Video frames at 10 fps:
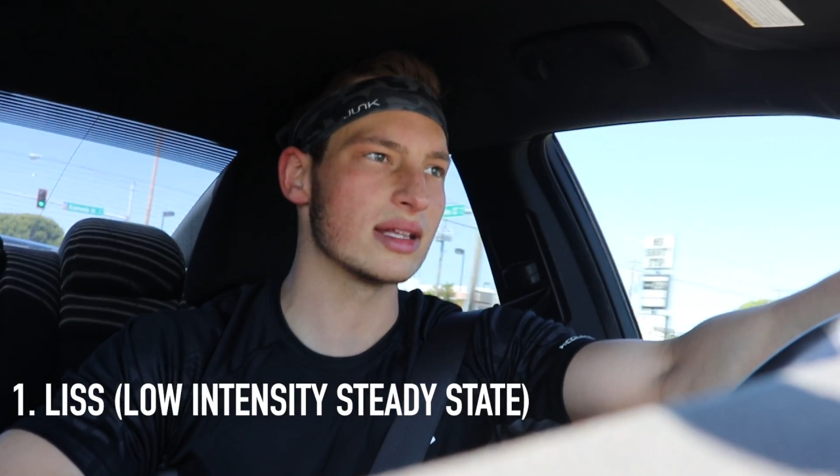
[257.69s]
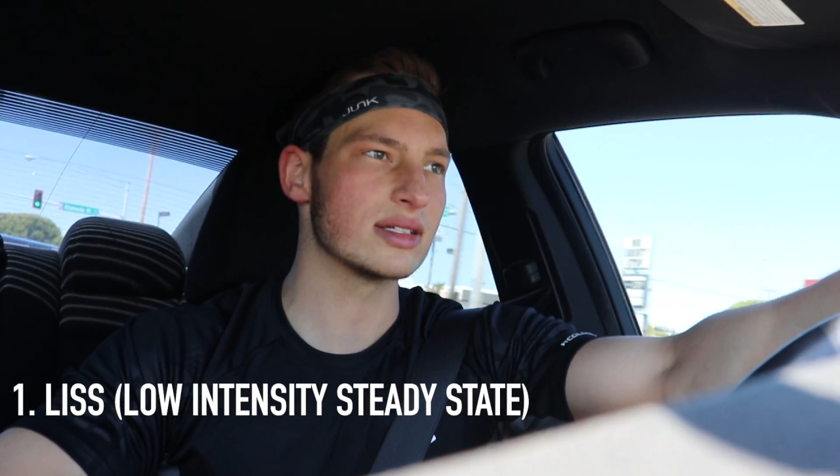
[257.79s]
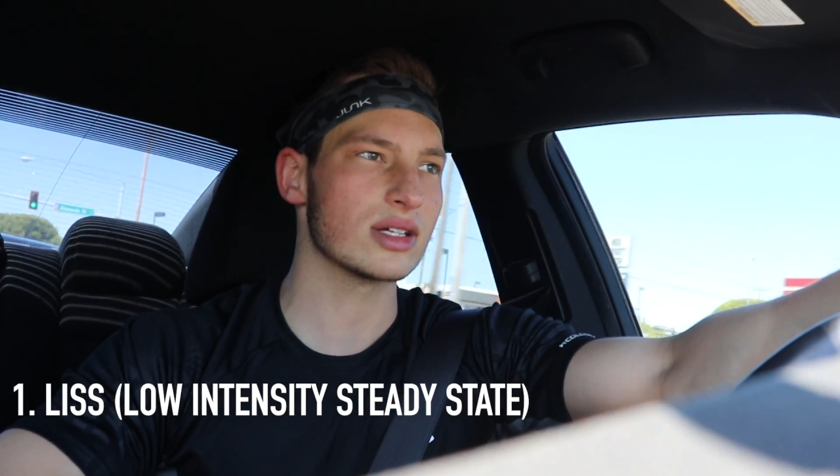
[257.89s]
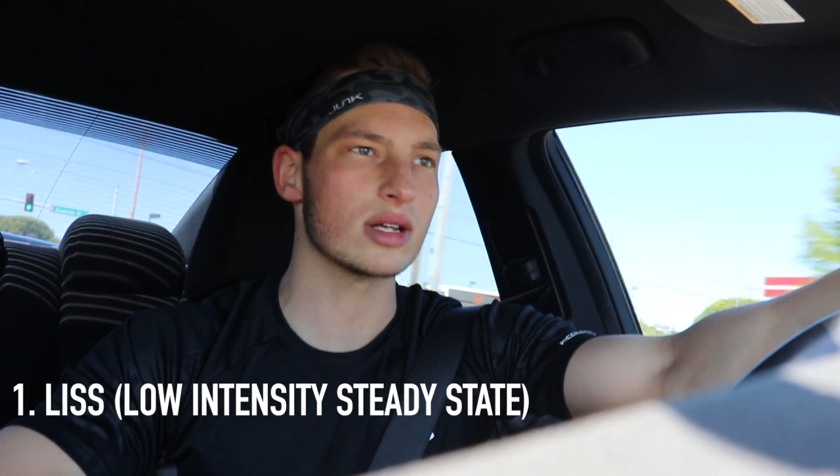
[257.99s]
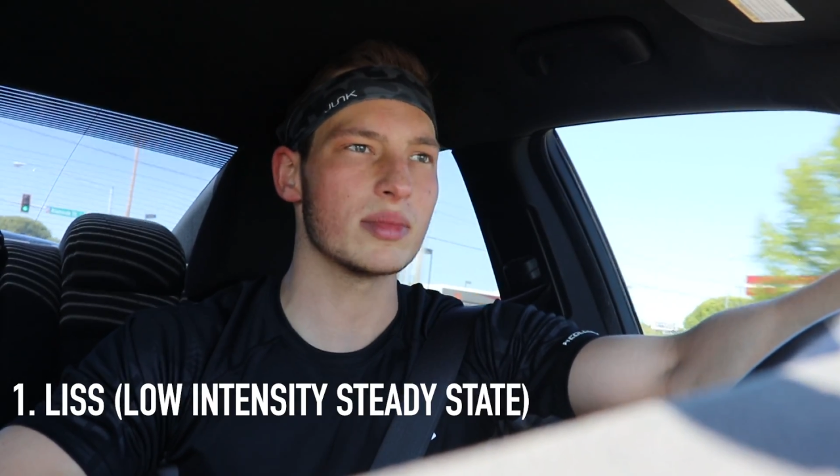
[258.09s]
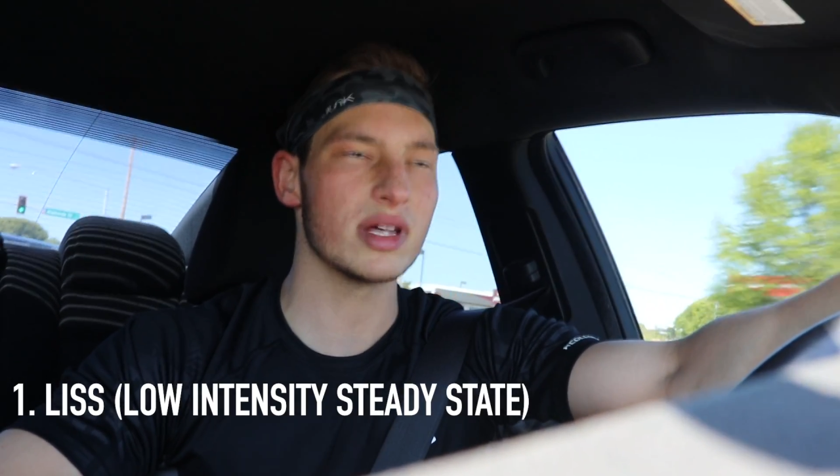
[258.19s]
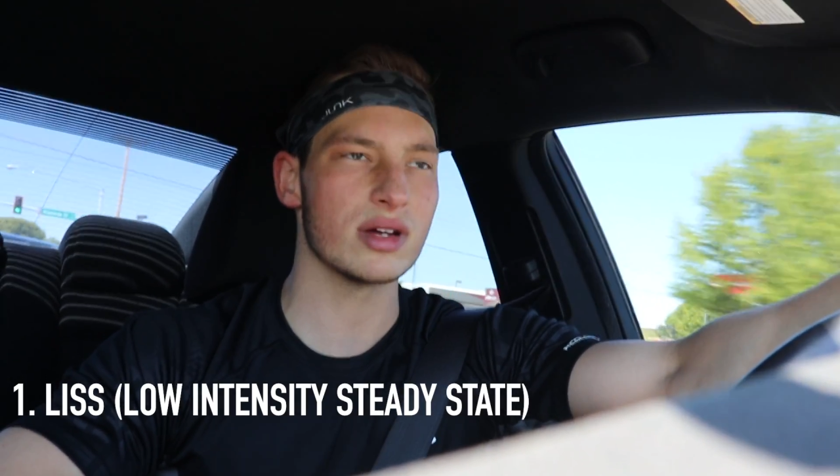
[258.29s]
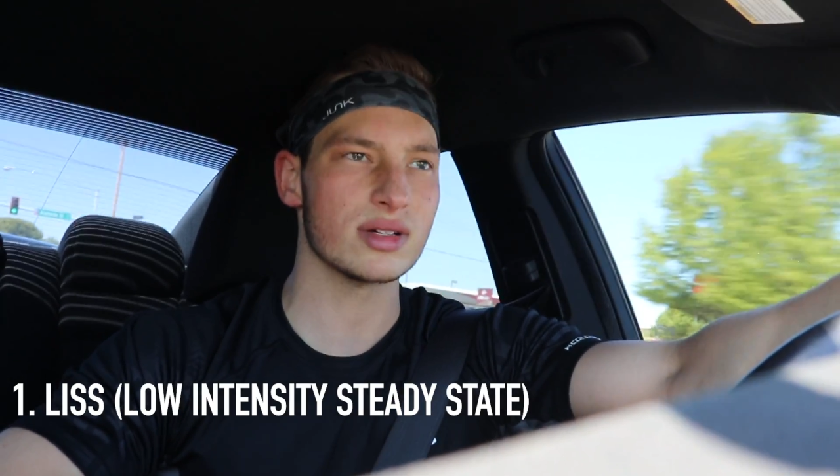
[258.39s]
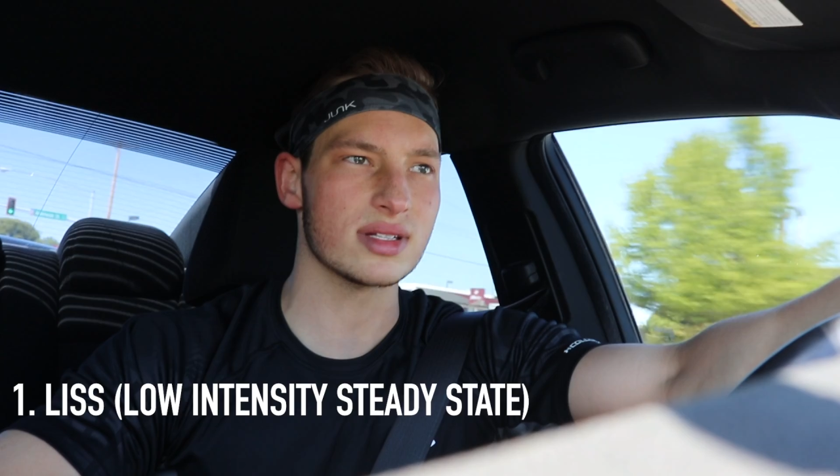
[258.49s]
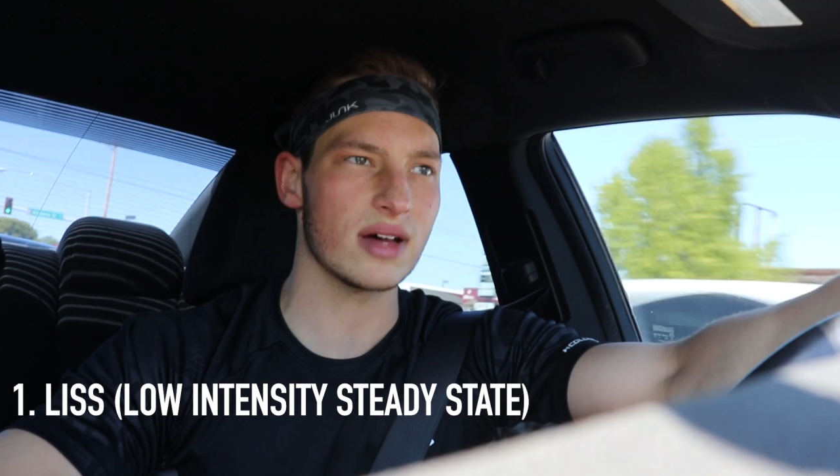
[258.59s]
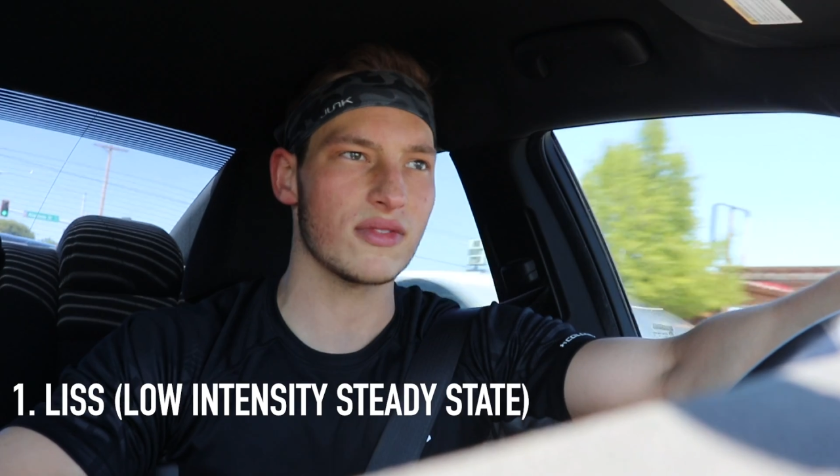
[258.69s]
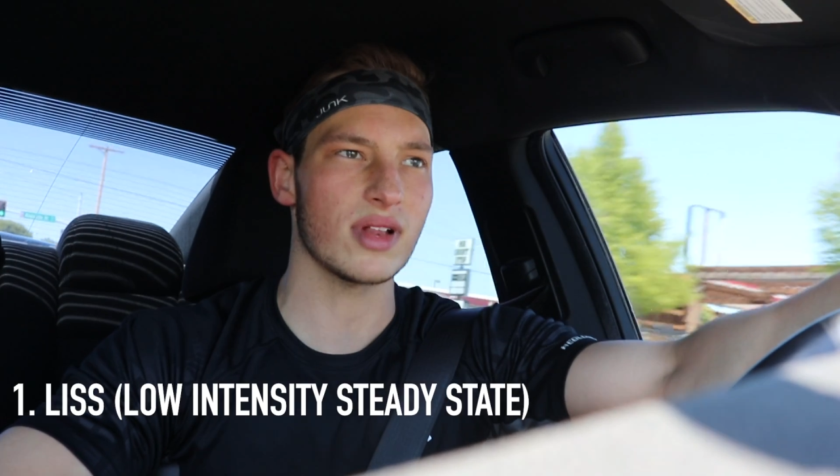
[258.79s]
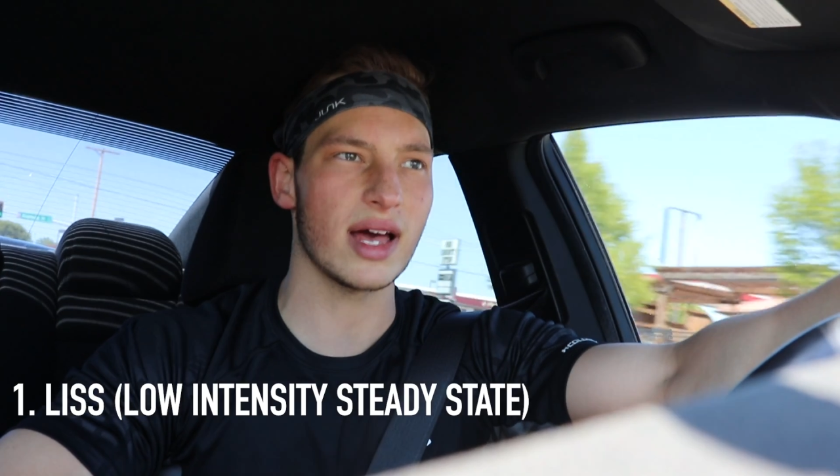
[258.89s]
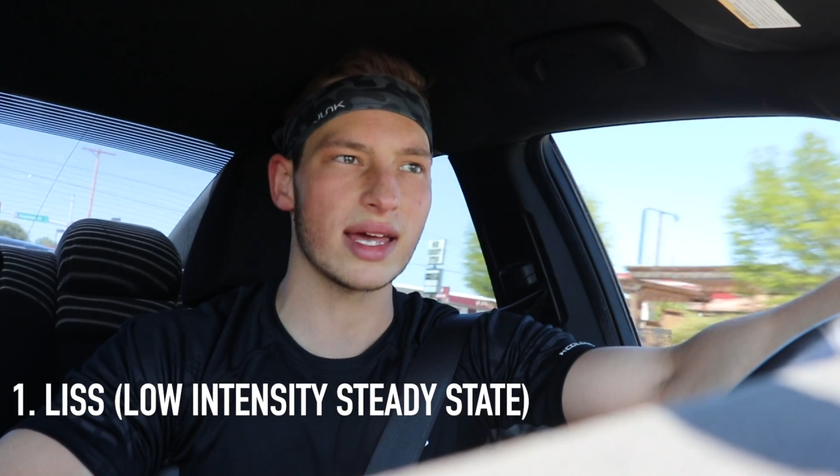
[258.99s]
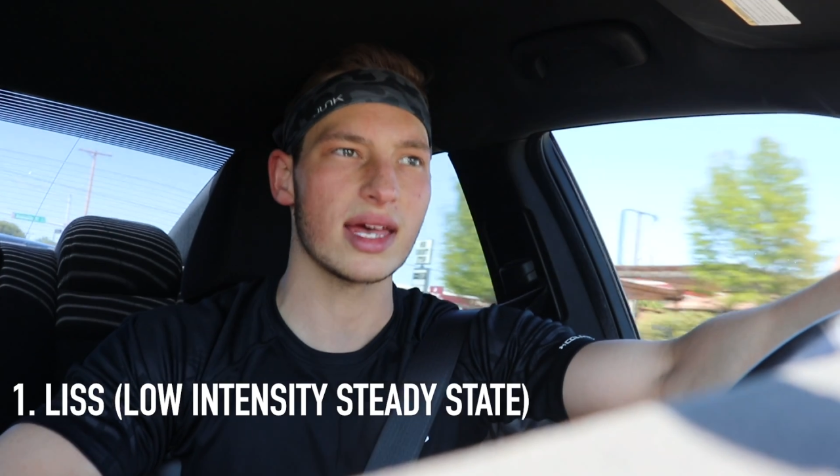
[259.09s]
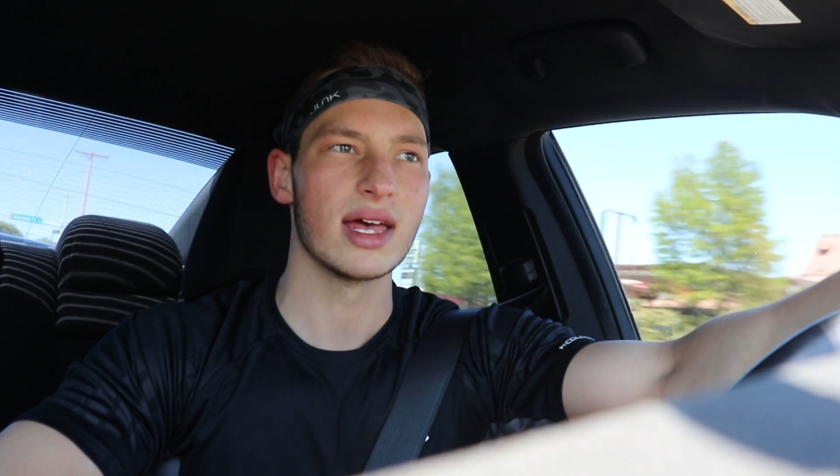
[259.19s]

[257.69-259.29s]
This is going to be your stuff like